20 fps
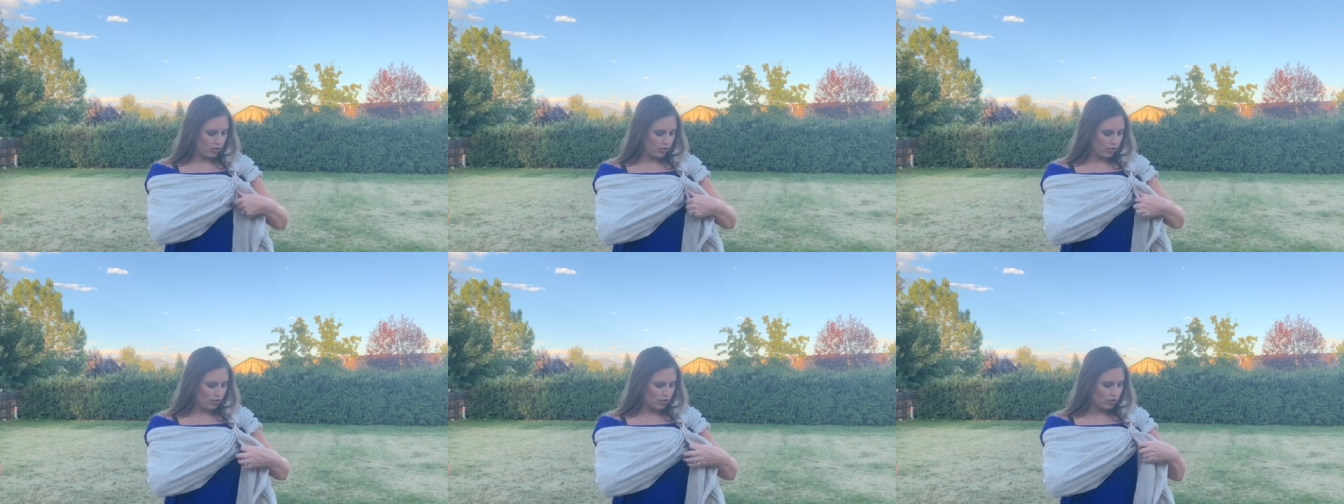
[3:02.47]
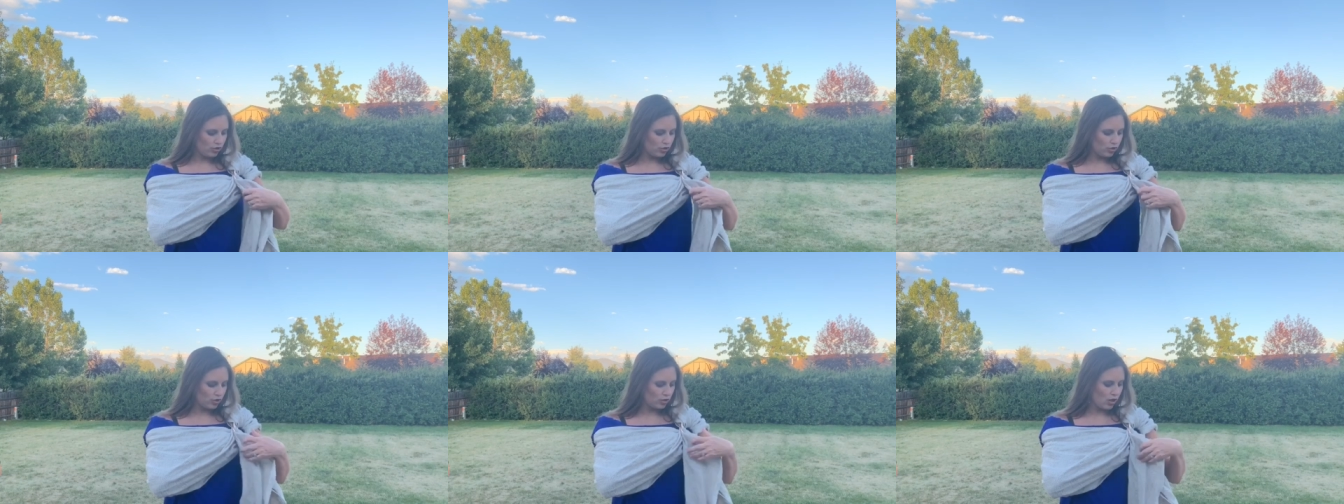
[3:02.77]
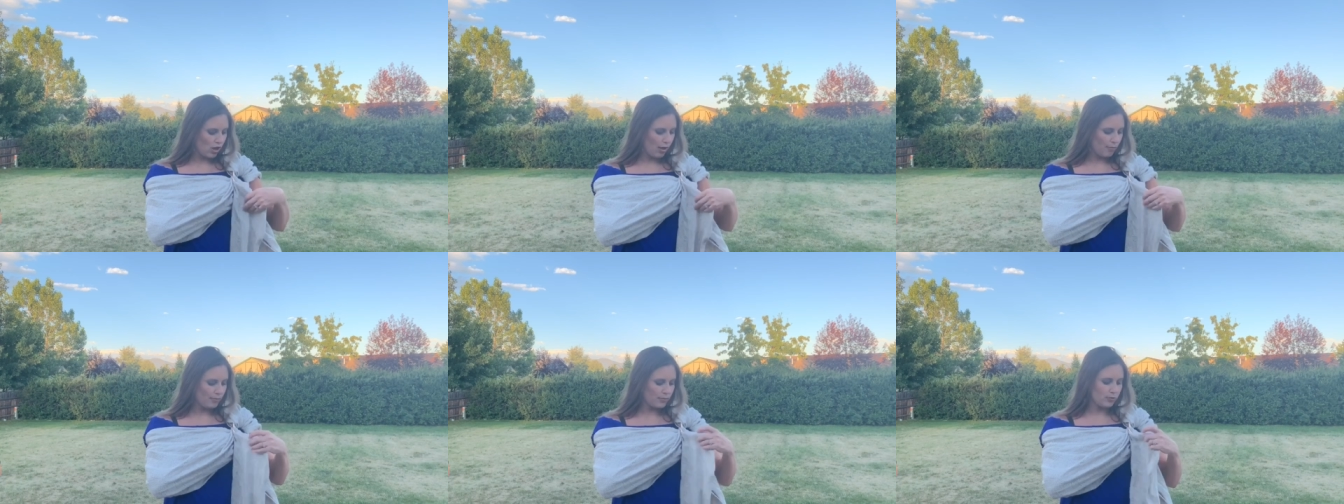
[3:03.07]
can do the
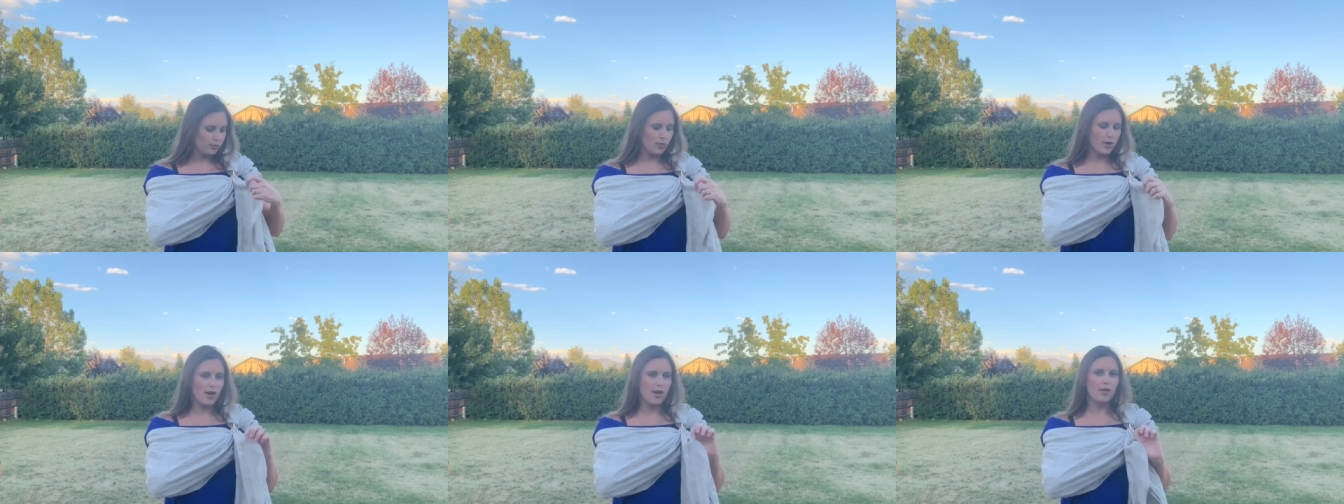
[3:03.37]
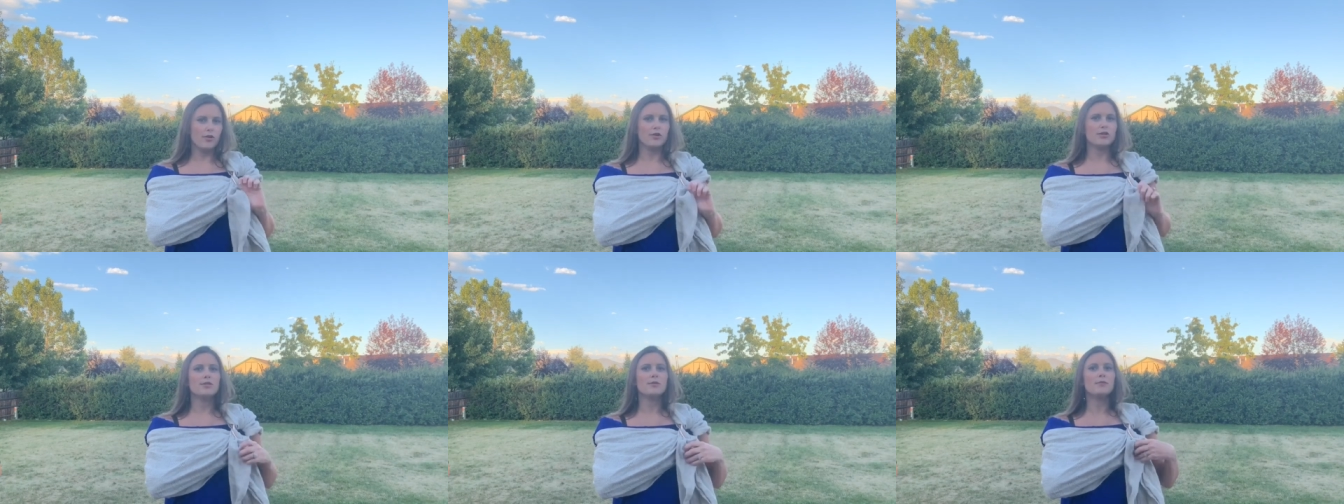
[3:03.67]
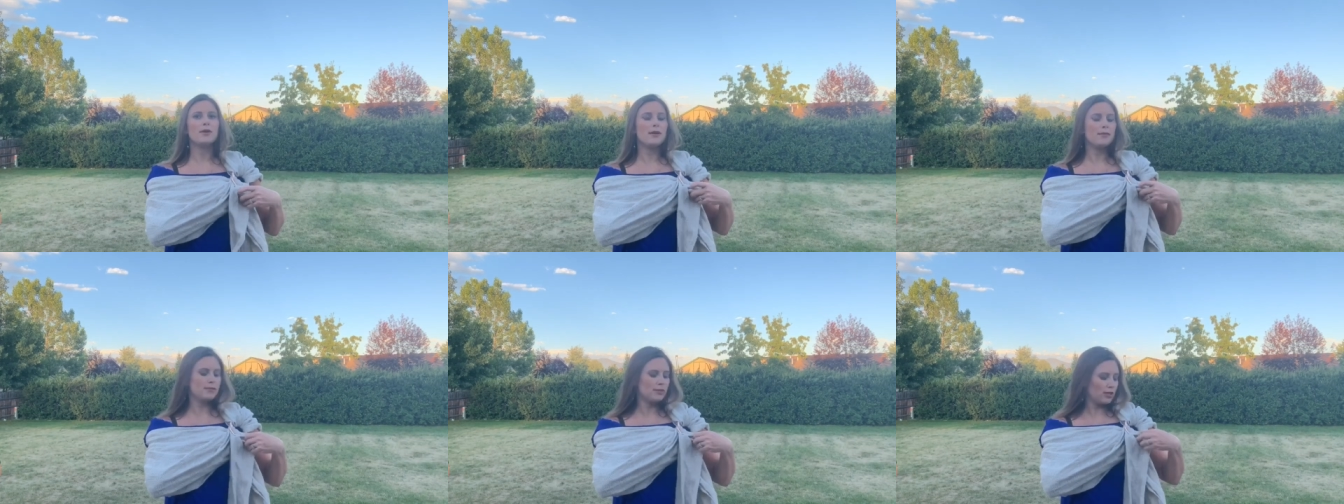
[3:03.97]
top as well, or
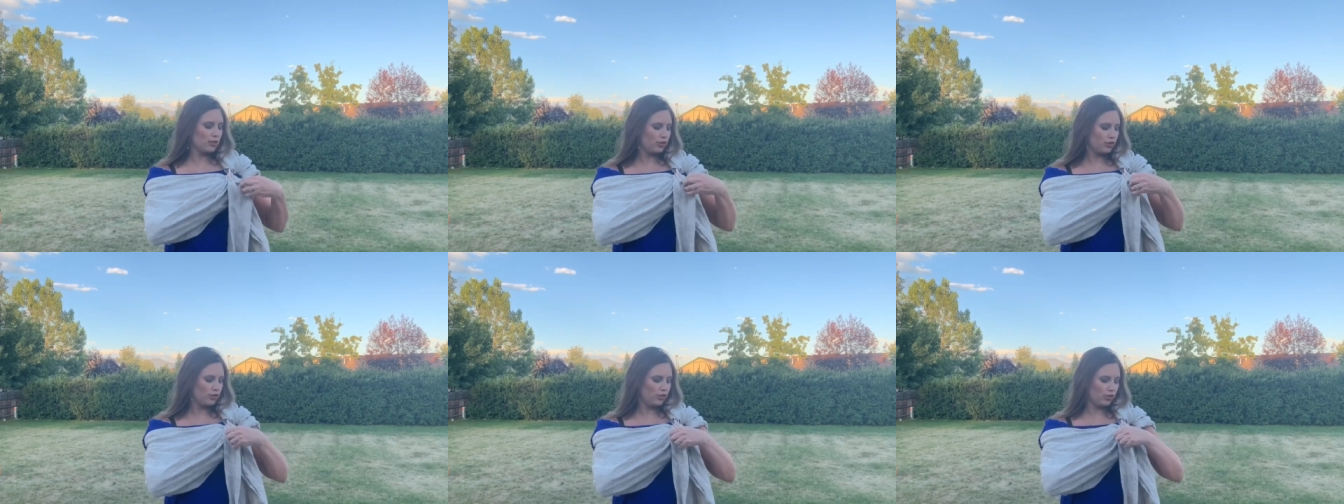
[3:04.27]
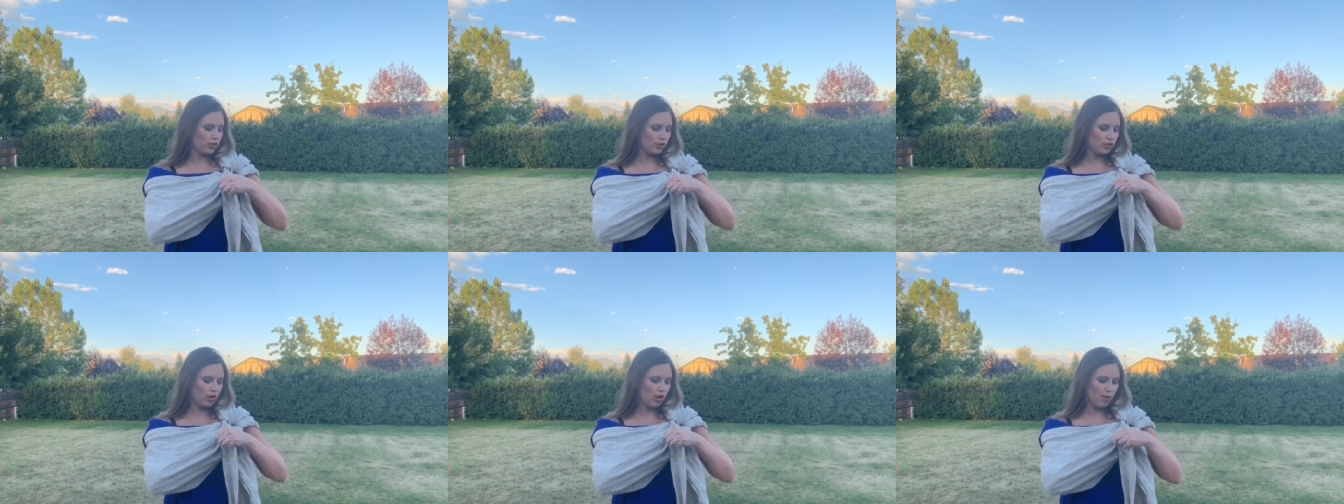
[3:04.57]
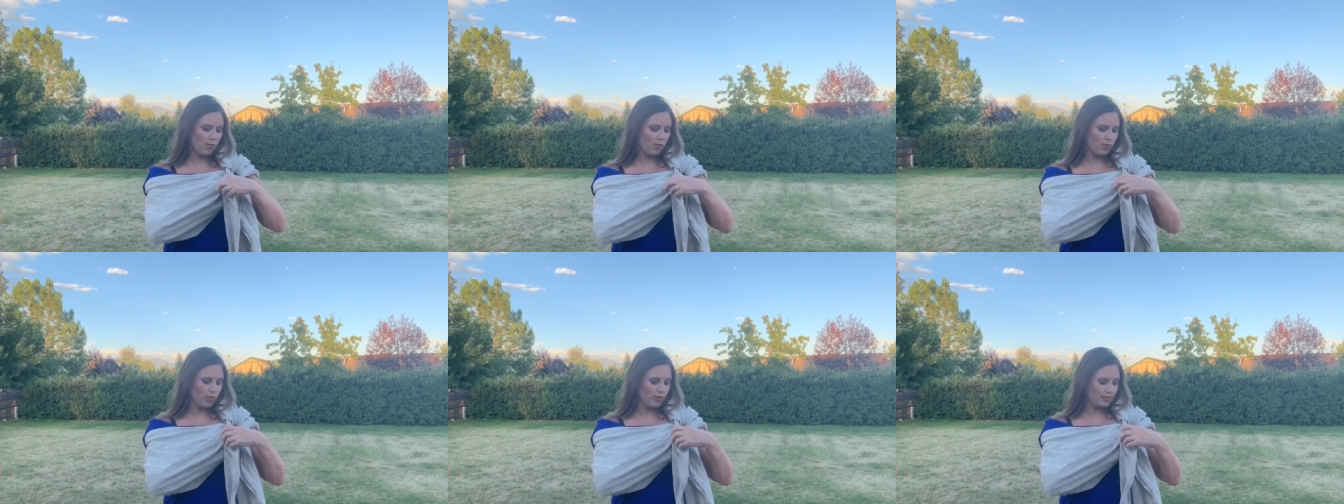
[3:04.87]
sometimes I'll just do the
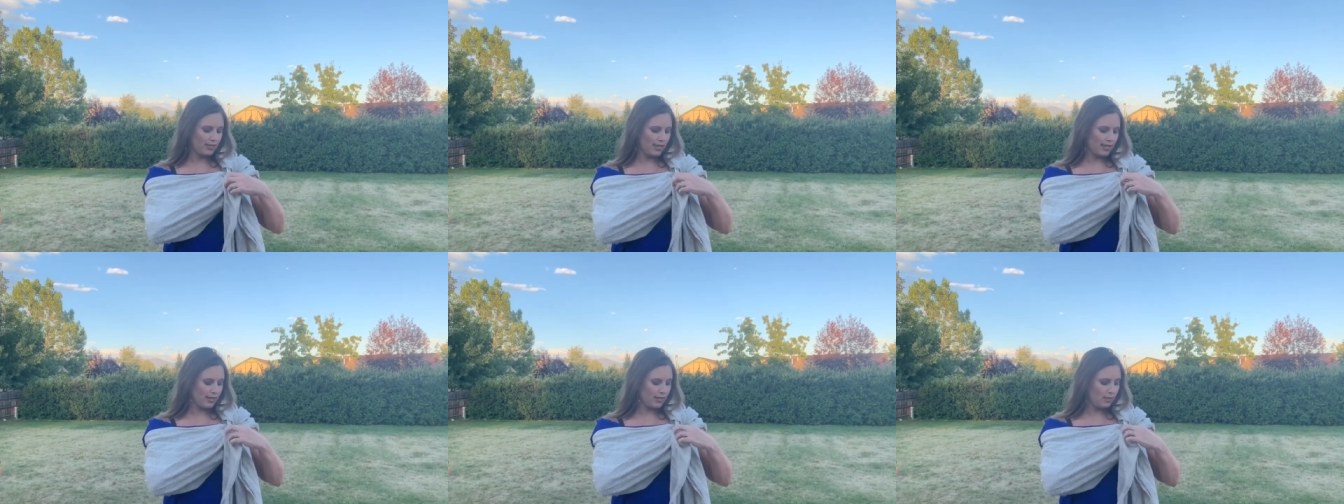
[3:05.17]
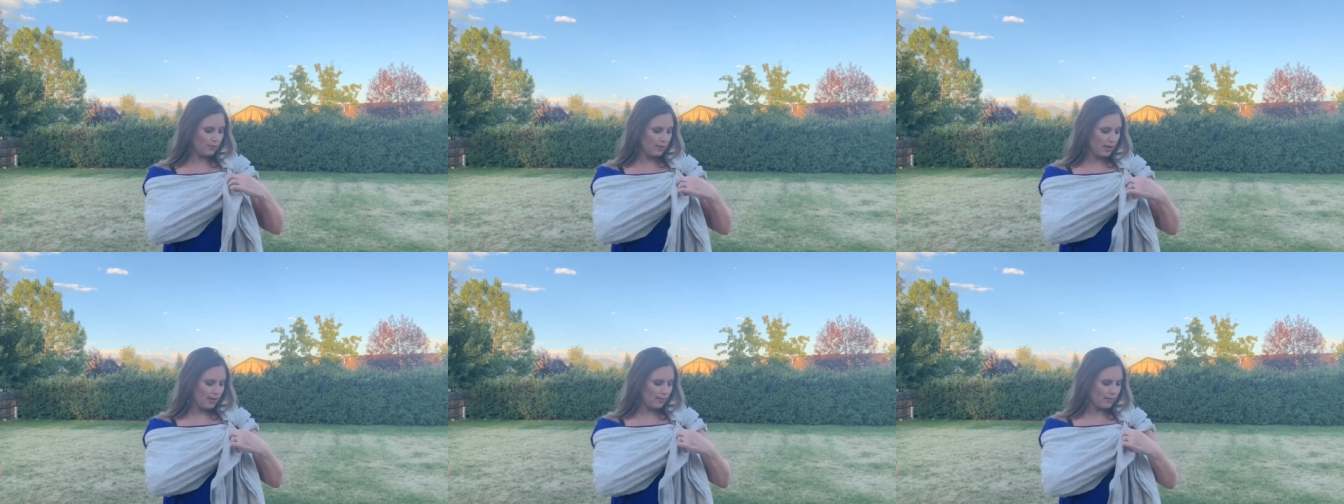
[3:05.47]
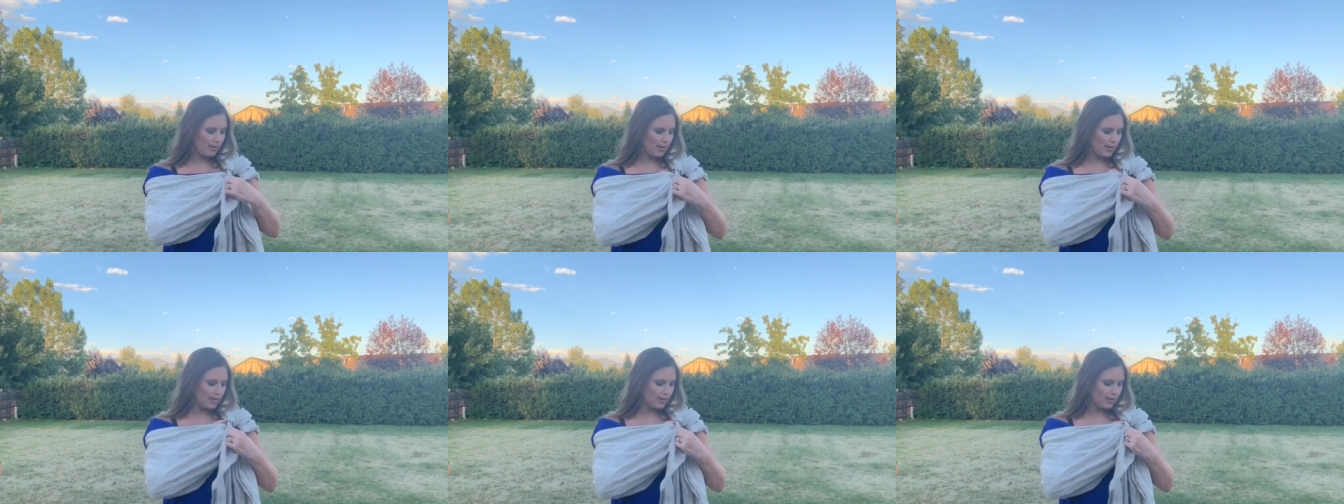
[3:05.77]
top once I get the
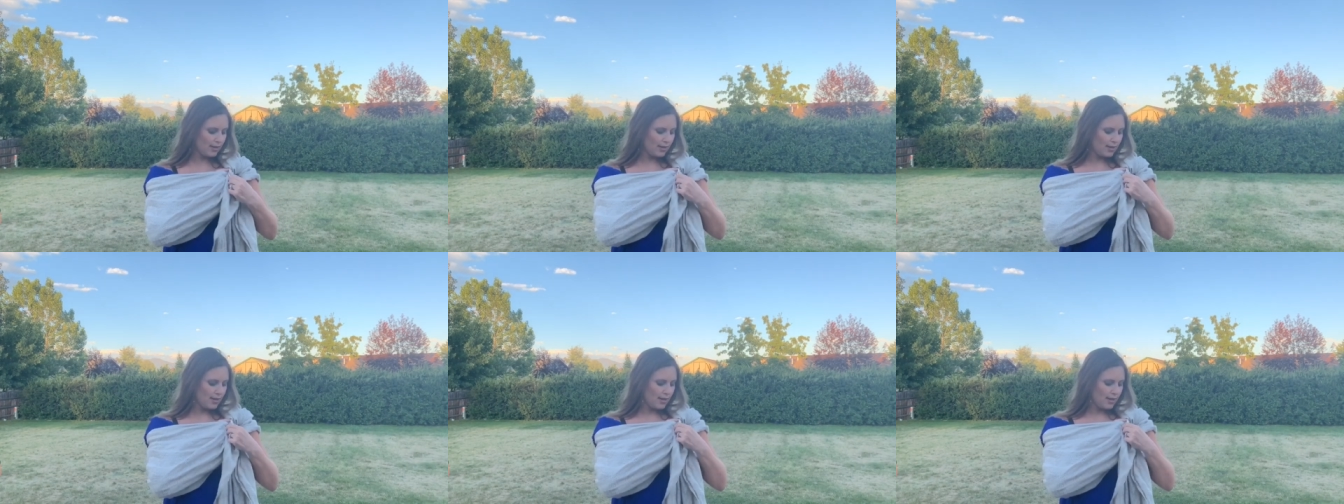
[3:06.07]
baby in.